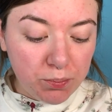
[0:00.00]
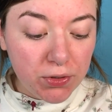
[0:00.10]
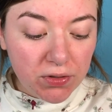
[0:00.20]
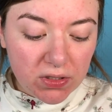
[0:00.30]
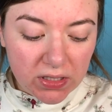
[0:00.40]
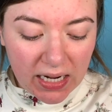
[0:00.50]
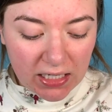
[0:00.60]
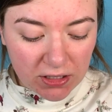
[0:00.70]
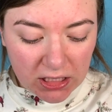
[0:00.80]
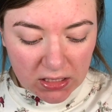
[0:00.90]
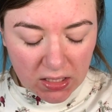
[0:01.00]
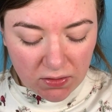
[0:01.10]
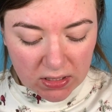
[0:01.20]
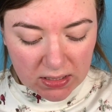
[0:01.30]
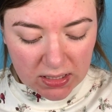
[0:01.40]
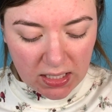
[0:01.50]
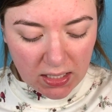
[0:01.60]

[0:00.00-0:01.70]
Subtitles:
boost hydration levels in skin.